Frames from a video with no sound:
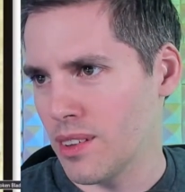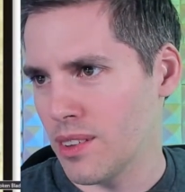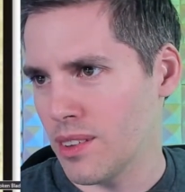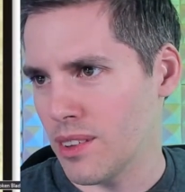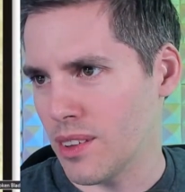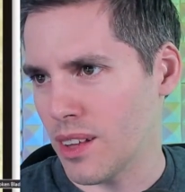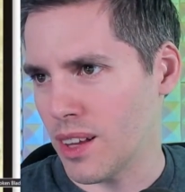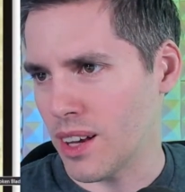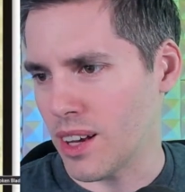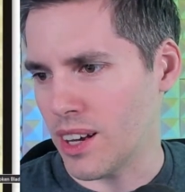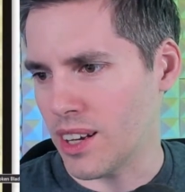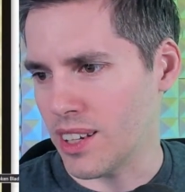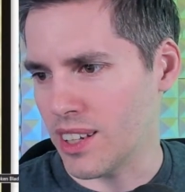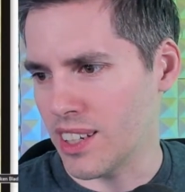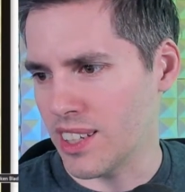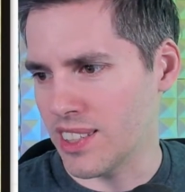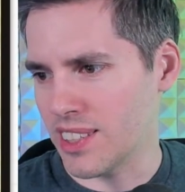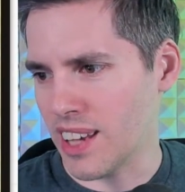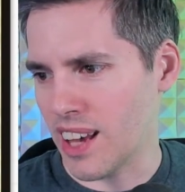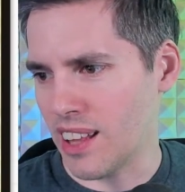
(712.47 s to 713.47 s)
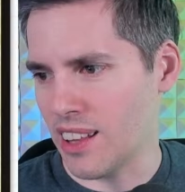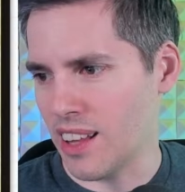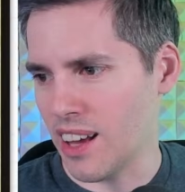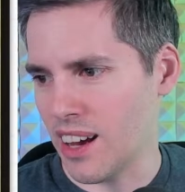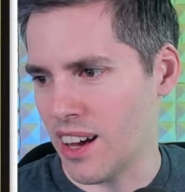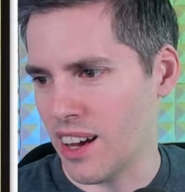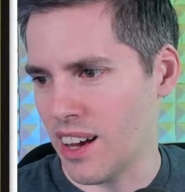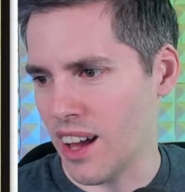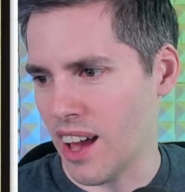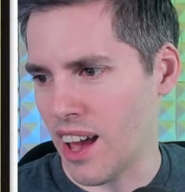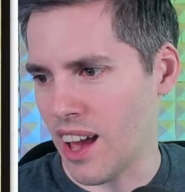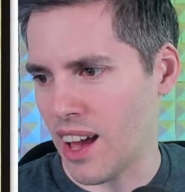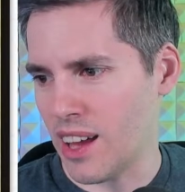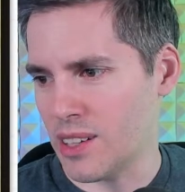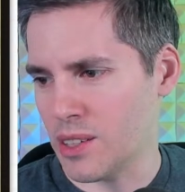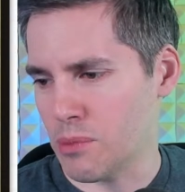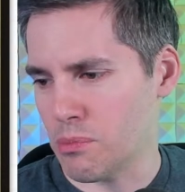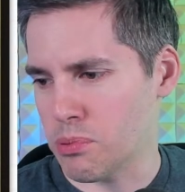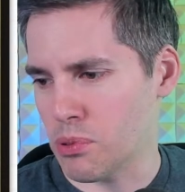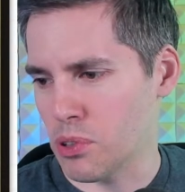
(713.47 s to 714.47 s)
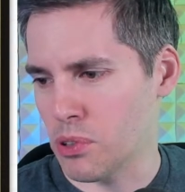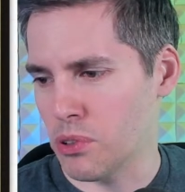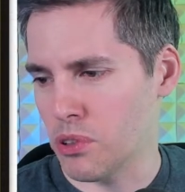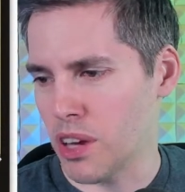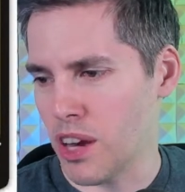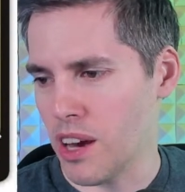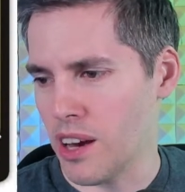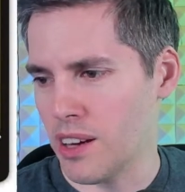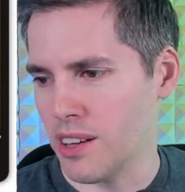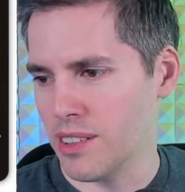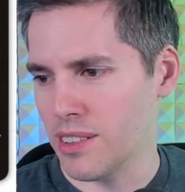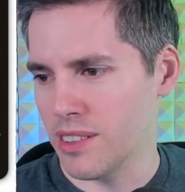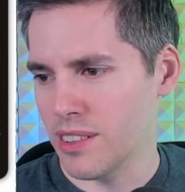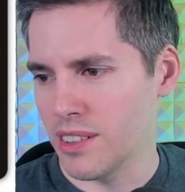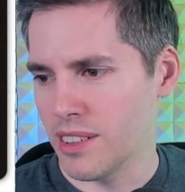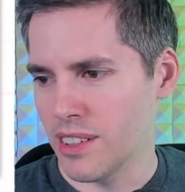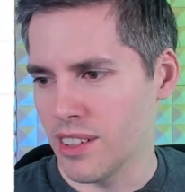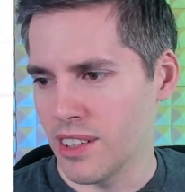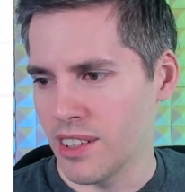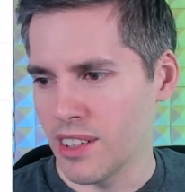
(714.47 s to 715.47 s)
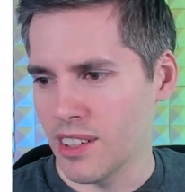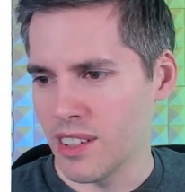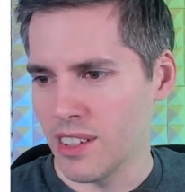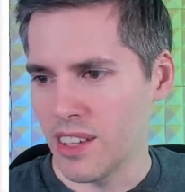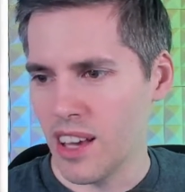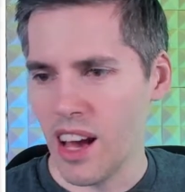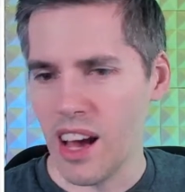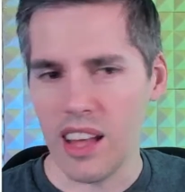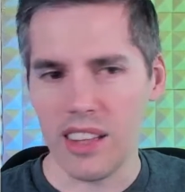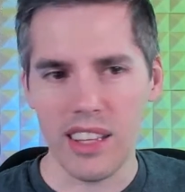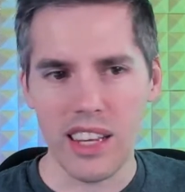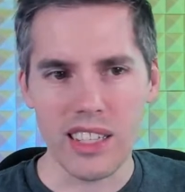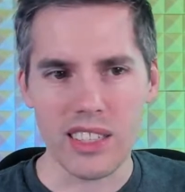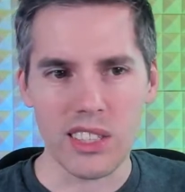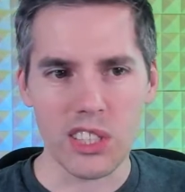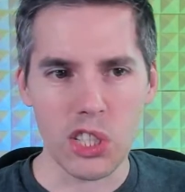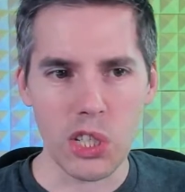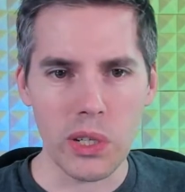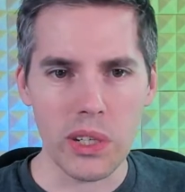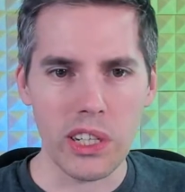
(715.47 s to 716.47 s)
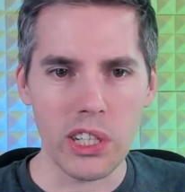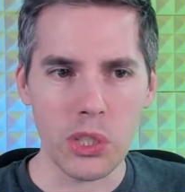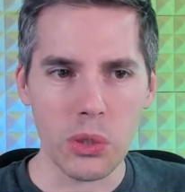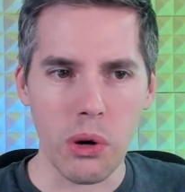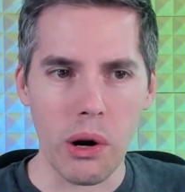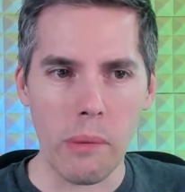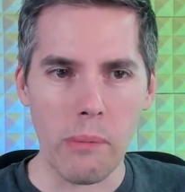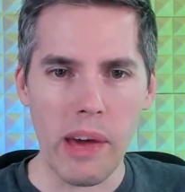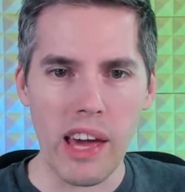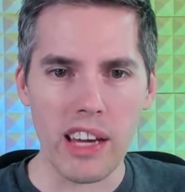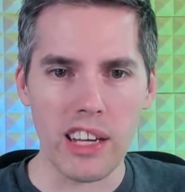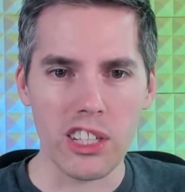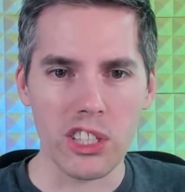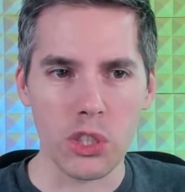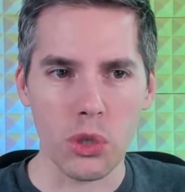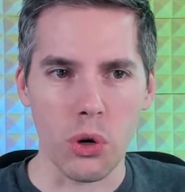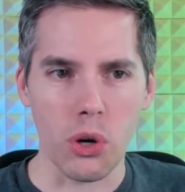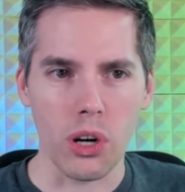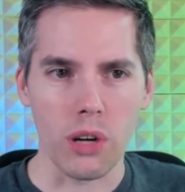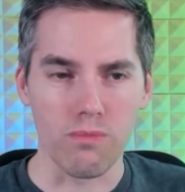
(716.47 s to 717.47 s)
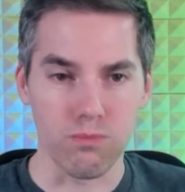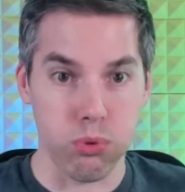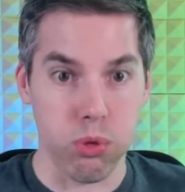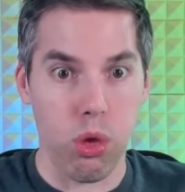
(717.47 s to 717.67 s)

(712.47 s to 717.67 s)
Gazella and Bruna. Yeah, let's turn into our Megazord.